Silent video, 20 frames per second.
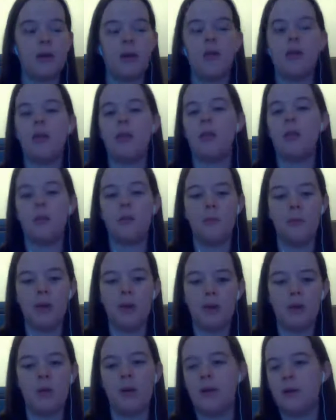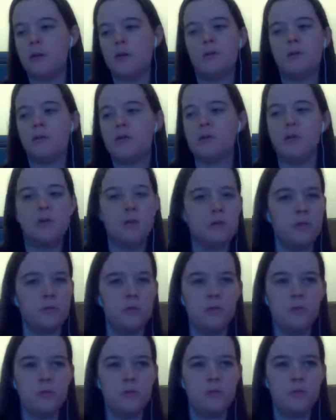And then the middle one, just
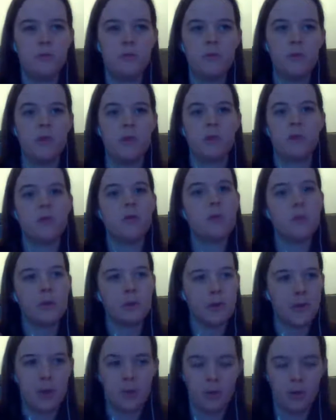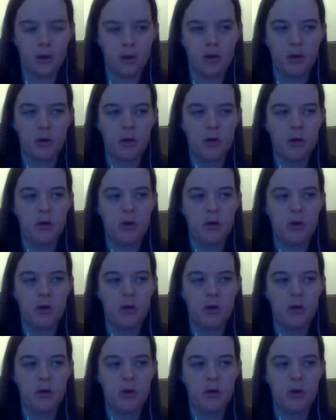use, normal tap water.